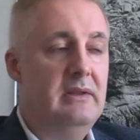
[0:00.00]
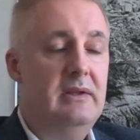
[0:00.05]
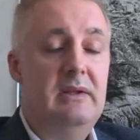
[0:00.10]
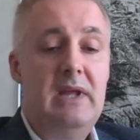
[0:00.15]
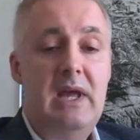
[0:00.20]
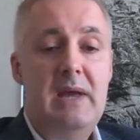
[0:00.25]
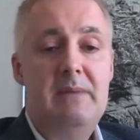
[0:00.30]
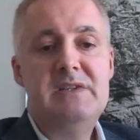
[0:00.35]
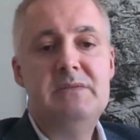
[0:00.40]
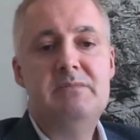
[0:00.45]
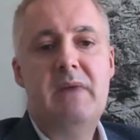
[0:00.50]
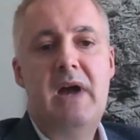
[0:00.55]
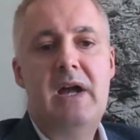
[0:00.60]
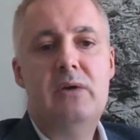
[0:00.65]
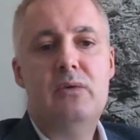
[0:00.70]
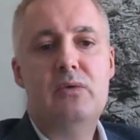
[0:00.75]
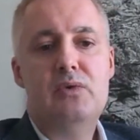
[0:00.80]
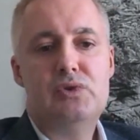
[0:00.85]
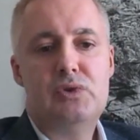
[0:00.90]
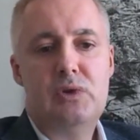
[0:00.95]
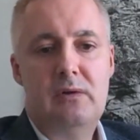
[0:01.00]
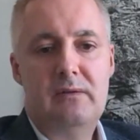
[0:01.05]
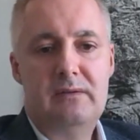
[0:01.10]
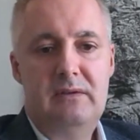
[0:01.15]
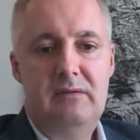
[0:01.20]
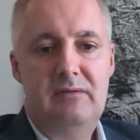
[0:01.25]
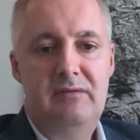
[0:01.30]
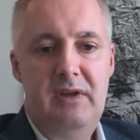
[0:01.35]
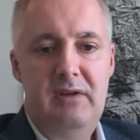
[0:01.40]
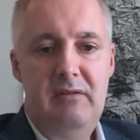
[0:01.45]
The name is
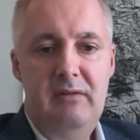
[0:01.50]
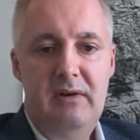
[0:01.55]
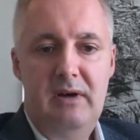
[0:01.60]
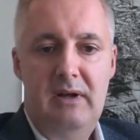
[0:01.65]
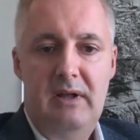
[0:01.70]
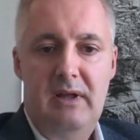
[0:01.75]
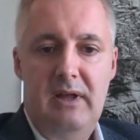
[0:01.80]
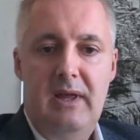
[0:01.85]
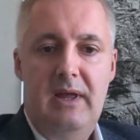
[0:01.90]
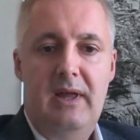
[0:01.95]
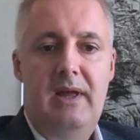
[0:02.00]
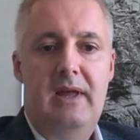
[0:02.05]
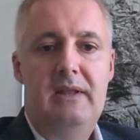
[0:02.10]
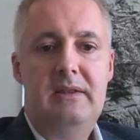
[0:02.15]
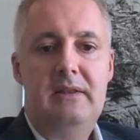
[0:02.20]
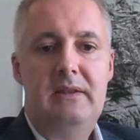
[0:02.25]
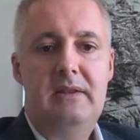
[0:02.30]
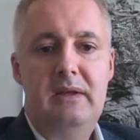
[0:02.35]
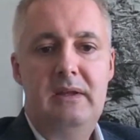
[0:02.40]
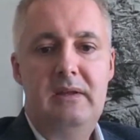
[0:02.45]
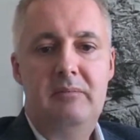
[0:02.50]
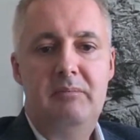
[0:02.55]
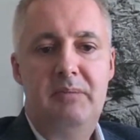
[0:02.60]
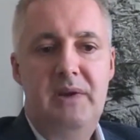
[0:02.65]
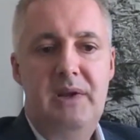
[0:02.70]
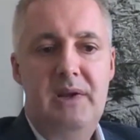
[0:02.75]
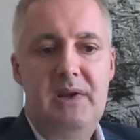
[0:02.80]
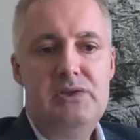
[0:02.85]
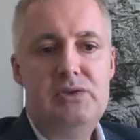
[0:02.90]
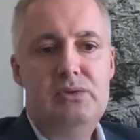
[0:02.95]
Microsoft Viva, and it
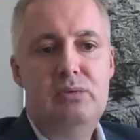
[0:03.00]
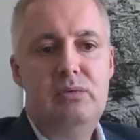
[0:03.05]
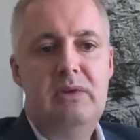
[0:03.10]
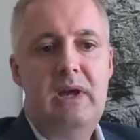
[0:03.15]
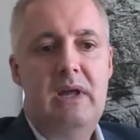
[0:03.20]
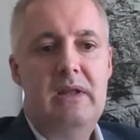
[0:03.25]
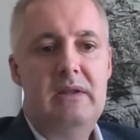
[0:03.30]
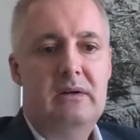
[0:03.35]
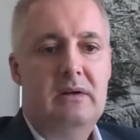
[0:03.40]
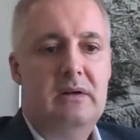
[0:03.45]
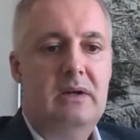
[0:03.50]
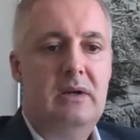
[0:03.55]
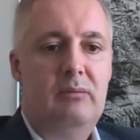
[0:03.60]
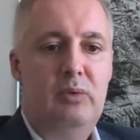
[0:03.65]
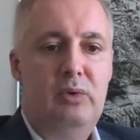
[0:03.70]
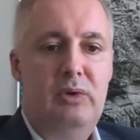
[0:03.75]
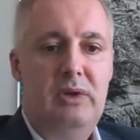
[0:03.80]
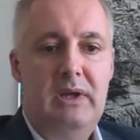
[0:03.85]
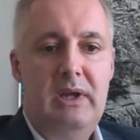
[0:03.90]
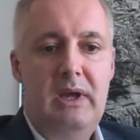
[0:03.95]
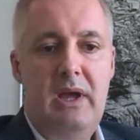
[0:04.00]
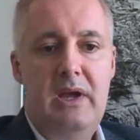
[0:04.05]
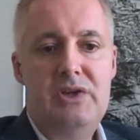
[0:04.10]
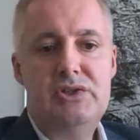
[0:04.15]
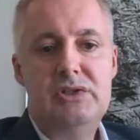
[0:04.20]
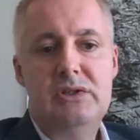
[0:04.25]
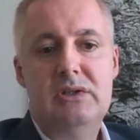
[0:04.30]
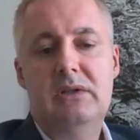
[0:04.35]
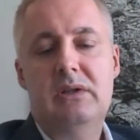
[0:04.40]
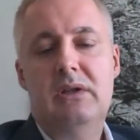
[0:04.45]
brings together
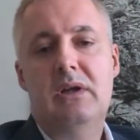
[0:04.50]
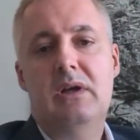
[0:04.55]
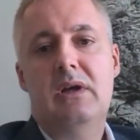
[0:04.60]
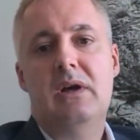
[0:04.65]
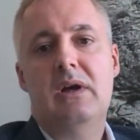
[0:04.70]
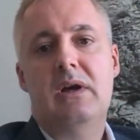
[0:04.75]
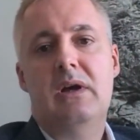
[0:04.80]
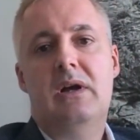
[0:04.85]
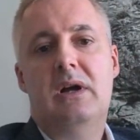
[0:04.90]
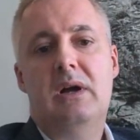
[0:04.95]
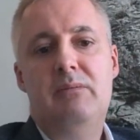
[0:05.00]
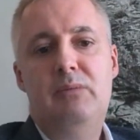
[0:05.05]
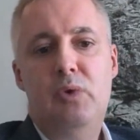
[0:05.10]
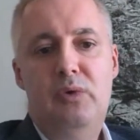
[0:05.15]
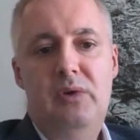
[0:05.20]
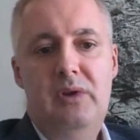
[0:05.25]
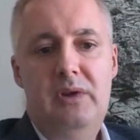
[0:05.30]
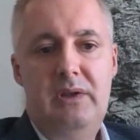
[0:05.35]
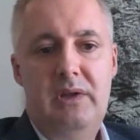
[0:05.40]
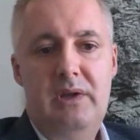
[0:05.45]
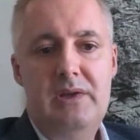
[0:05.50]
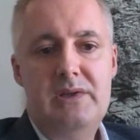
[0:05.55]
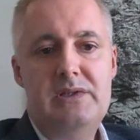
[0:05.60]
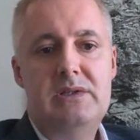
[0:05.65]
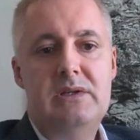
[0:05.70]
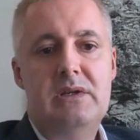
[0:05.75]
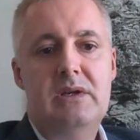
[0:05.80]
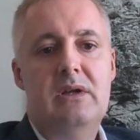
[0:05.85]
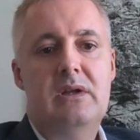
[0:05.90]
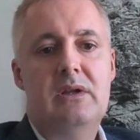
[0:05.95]
communication,
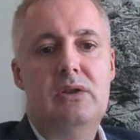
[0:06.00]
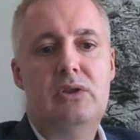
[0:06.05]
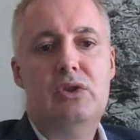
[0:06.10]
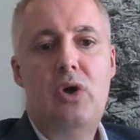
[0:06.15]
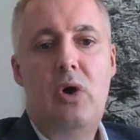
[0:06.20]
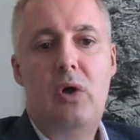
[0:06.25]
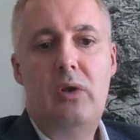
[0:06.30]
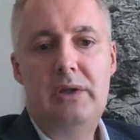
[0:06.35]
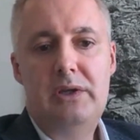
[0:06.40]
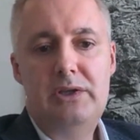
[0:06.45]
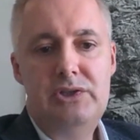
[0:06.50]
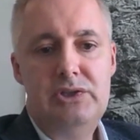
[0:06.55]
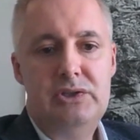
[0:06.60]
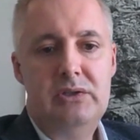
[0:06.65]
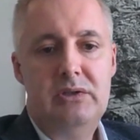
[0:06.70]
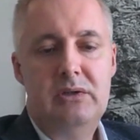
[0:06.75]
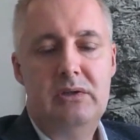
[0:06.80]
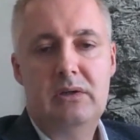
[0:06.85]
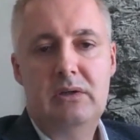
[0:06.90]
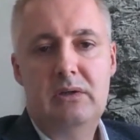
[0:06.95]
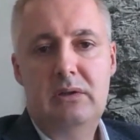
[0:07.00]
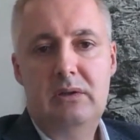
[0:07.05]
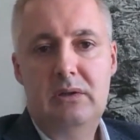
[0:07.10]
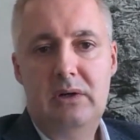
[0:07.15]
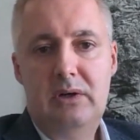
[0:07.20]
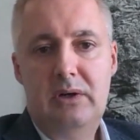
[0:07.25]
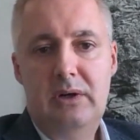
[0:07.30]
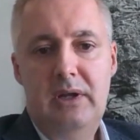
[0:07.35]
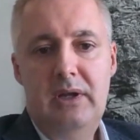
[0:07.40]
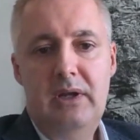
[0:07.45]
communities, knowledge,
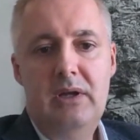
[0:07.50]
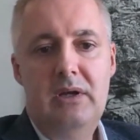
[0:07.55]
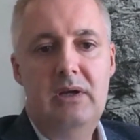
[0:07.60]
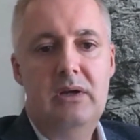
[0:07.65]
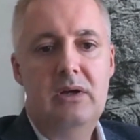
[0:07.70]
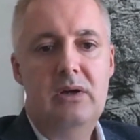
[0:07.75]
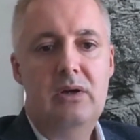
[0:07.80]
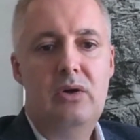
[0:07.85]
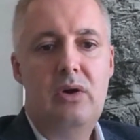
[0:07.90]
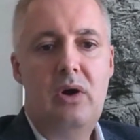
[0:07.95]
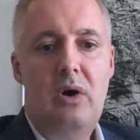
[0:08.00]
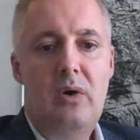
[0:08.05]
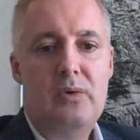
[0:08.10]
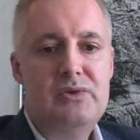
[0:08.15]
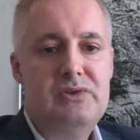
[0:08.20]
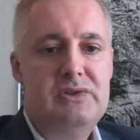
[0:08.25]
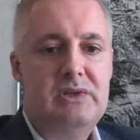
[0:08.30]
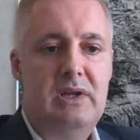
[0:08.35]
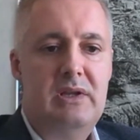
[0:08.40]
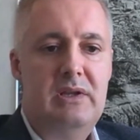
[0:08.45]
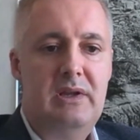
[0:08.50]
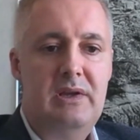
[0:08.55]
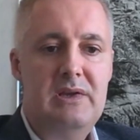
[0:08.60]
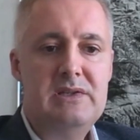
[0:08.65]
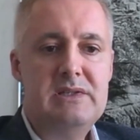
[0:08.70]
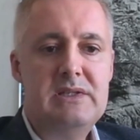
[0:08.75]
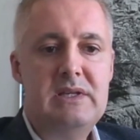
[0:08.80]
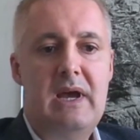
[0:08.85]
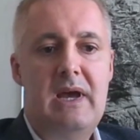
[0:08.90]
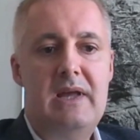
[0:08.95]
learning, goals, and
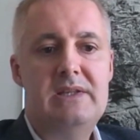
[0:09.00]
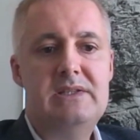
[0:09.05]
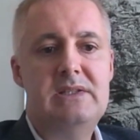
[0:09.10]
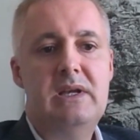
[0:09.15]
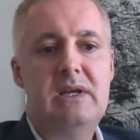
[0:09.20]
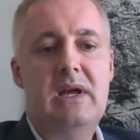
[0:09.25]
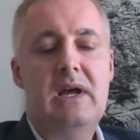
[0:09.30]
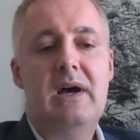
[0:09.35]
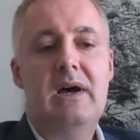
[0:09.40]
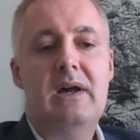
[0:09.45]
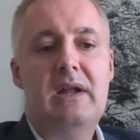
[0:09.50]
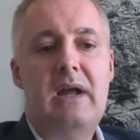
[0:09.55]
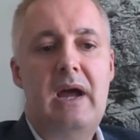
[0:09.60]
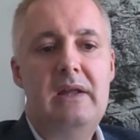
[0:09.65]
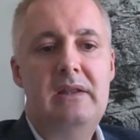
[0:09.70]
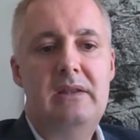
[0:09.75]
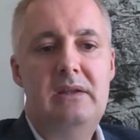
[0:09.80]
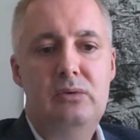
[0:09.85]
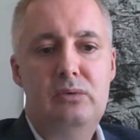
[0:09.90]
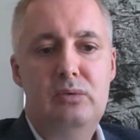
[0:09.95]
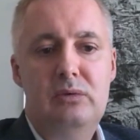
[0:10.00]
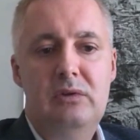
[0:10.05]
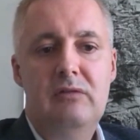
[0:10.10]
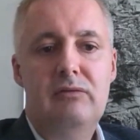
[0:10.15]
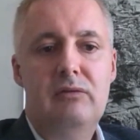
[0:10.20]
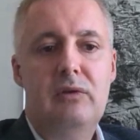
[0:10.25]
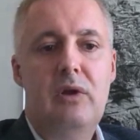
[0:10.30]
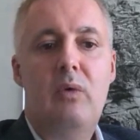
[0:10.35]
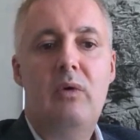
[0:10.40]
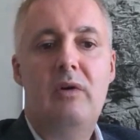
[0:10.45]
insights right into
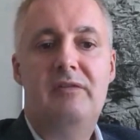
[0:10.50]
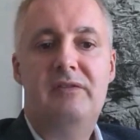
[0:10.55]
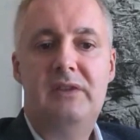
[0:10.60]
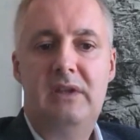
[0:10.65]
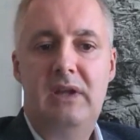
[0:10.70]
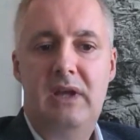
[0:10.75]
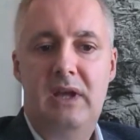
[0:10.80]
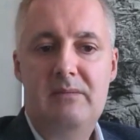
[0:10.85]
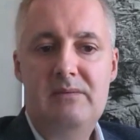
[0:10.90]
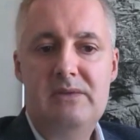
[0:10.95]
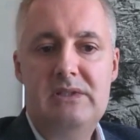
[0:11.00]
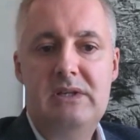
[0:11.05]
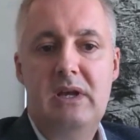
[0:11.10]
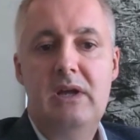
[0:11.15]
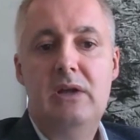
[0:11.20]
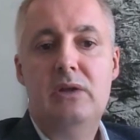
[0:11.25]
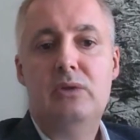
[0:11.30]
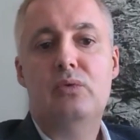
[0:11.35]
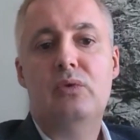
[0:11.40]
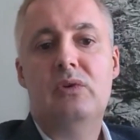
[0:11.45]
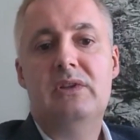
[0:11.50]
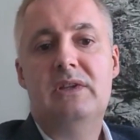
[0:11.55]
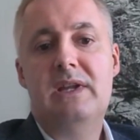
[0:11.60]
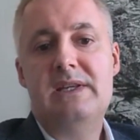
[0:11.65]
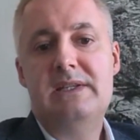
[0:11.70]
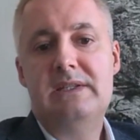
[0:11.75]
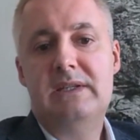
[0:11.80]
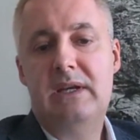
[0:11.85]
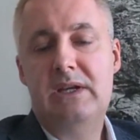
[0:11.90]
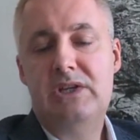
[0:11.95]
the flow of teams to
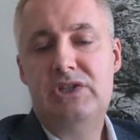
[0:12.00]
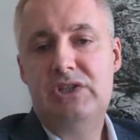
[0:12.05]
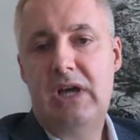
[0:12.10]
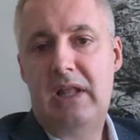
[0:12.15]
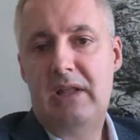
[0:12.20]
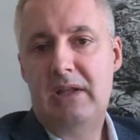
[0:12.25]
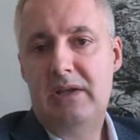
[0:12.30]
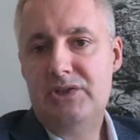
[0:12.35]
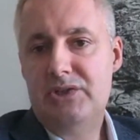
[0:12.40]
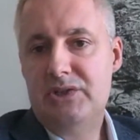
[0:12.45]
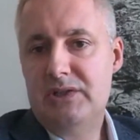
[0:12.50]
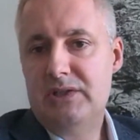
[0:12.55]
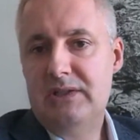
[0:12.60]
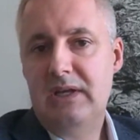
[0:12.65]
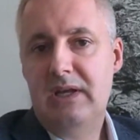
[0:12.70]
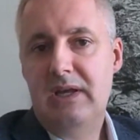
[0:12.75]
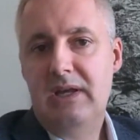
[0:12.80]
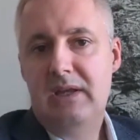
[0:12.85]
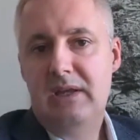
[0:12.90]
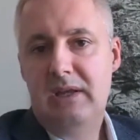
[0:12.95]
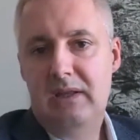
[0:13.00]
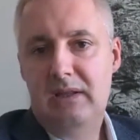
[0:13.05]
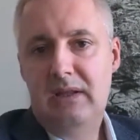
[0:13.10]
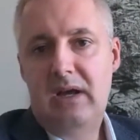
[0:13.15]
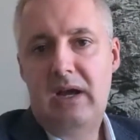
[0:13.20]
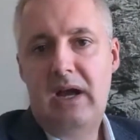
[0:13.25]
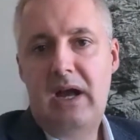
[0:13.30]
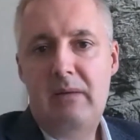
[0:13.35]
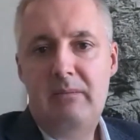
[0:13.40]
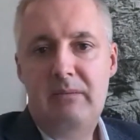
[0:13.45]
address key challenges in
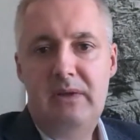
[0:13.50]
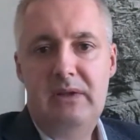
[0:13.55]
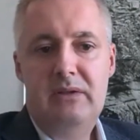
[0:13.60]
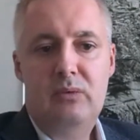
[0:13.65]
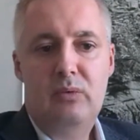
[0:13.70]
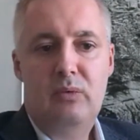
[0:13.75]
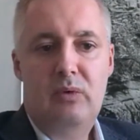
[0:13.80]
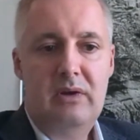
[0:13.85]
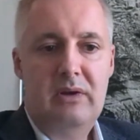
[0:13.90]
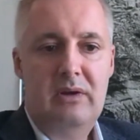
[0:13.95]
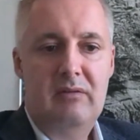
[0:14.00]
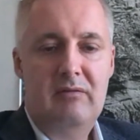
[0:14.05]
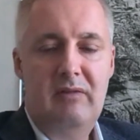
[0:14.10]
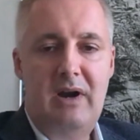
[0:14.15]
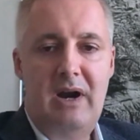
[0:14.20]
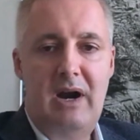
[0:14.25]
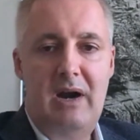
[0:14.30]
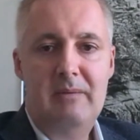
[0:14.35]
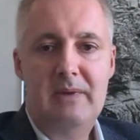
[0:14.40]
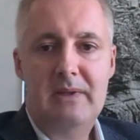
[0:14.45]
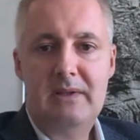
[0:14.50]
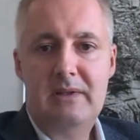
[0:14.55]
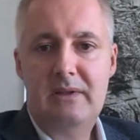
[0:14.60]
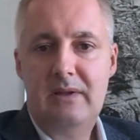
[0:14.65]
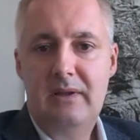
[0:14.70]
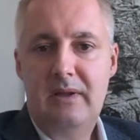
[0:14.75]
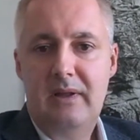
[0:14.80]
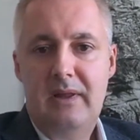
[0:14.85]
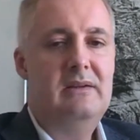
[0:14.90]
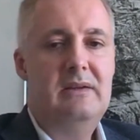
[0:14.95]
the hybrid work environment.
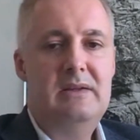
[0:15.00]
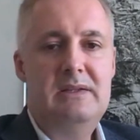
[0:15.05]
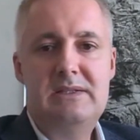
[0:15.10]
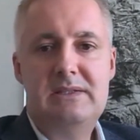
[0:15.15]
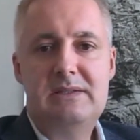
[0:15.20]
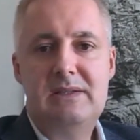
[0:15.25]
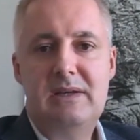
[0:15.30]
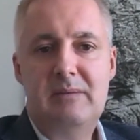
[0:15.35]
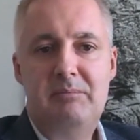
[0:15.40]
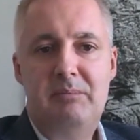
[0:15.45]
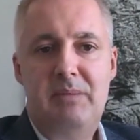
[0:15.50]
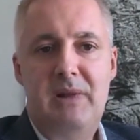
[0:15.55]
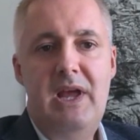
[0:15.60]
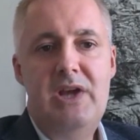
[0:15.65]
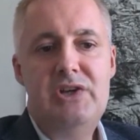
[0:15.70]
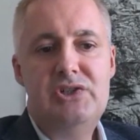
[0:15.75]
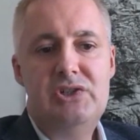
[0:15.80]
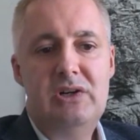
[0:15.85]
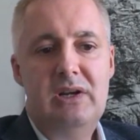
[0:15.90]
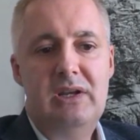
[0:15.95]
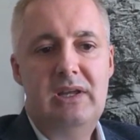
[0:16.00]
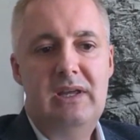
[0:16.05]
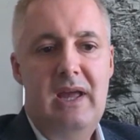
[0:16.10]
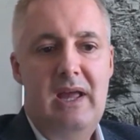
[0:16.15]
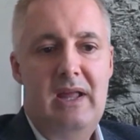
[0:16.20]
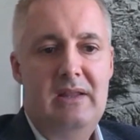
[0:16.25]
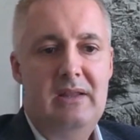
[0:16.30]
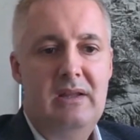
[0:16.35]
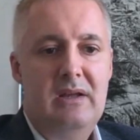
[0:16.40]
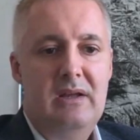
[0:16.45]
It's a pleasure
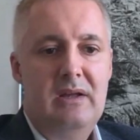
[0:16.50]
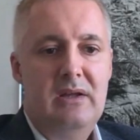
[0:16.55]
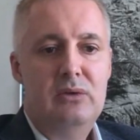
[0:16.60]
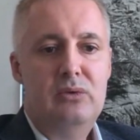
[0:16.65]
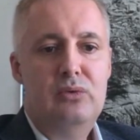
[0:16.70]
again